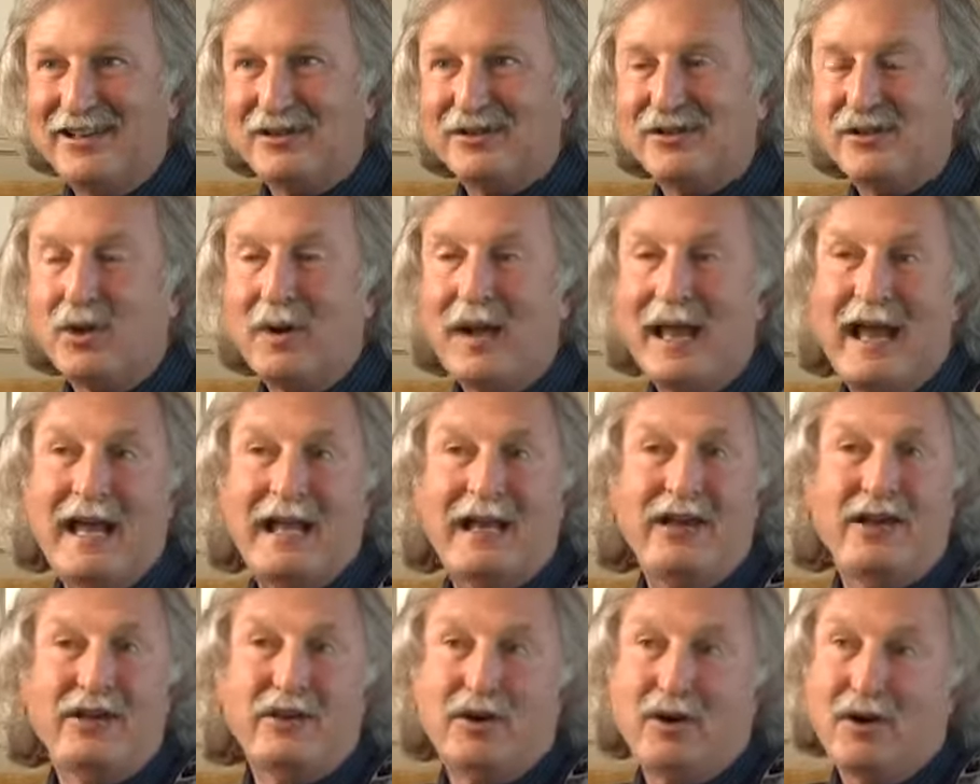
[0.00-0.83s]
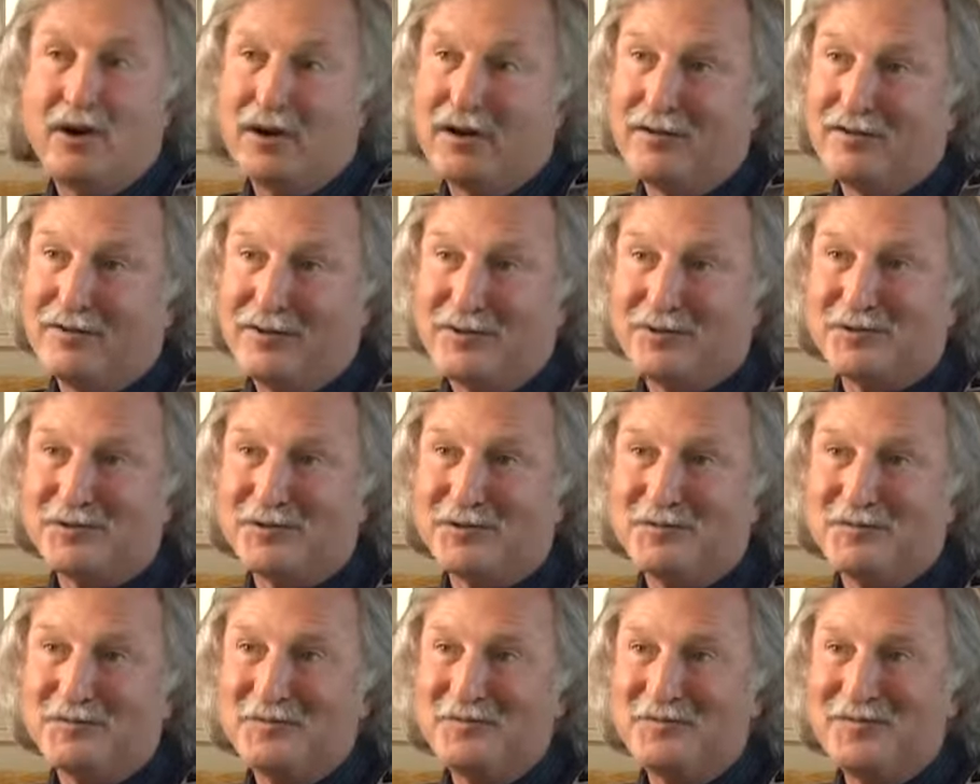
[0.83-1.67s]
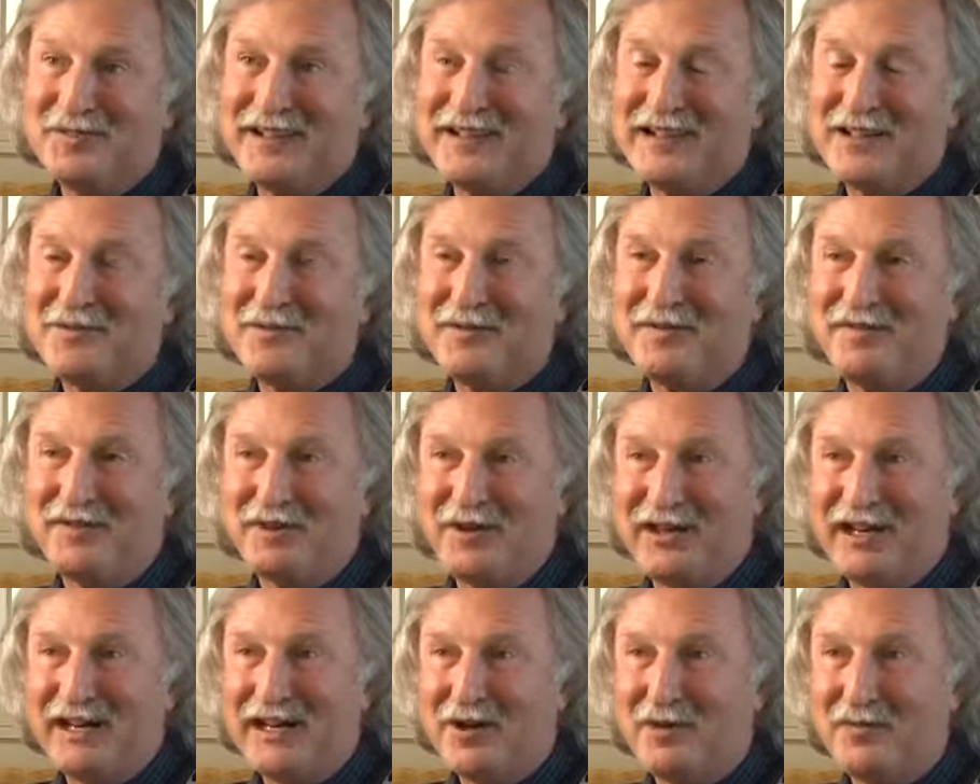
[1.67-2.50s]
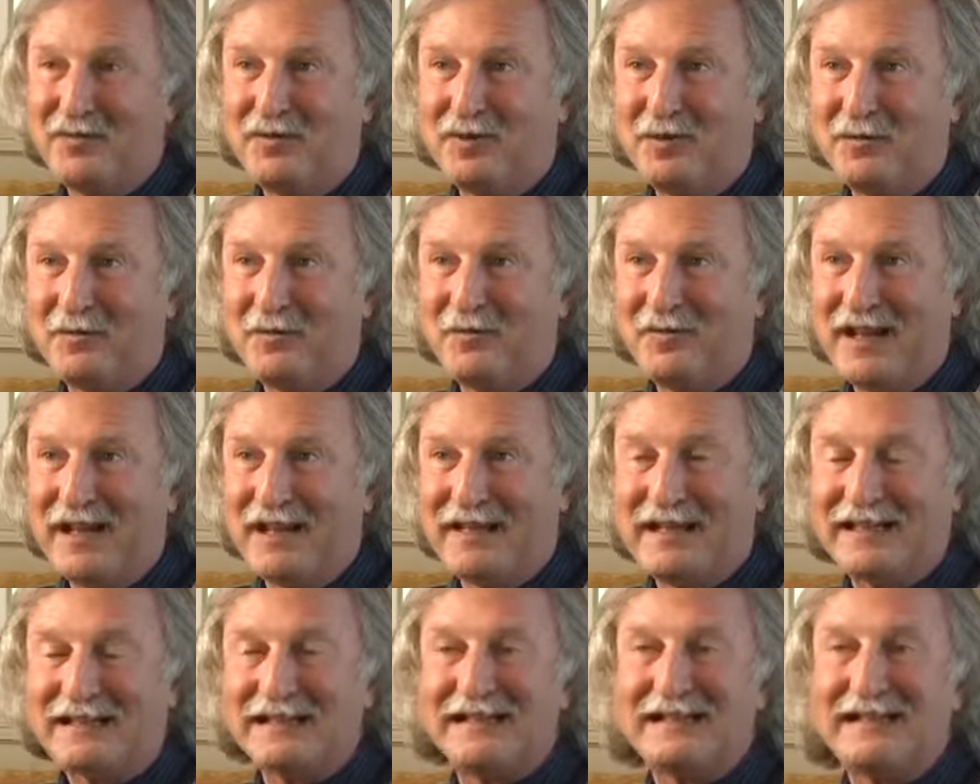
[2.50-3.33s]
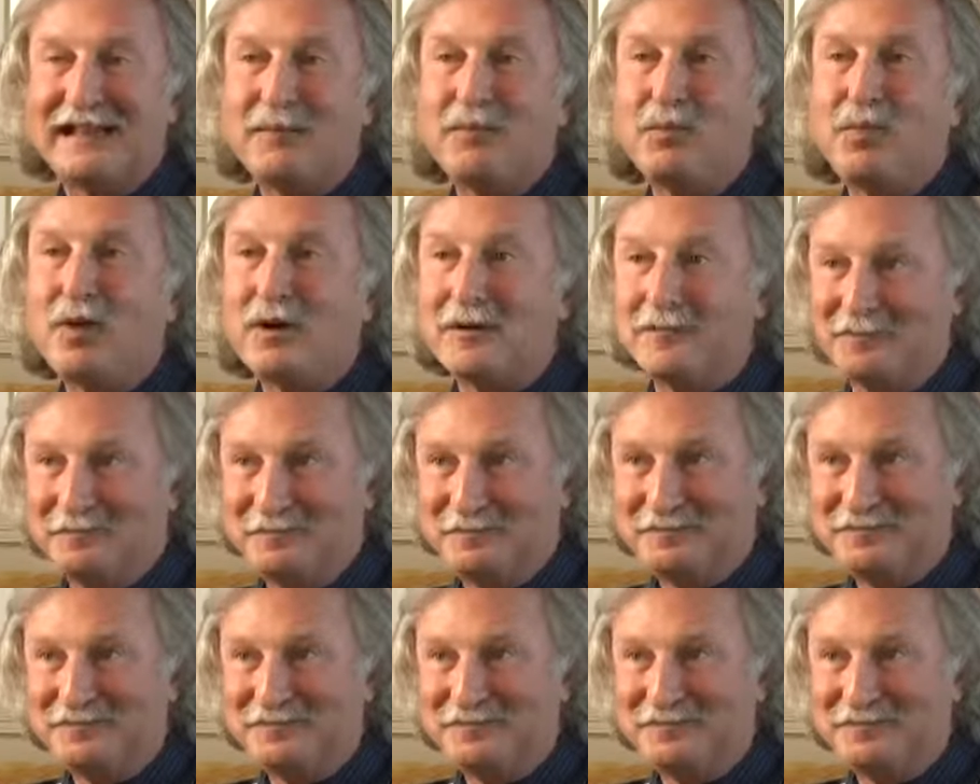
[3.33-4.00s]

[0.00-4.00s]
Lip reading: So any or all of those can be very helpful, and that's step one.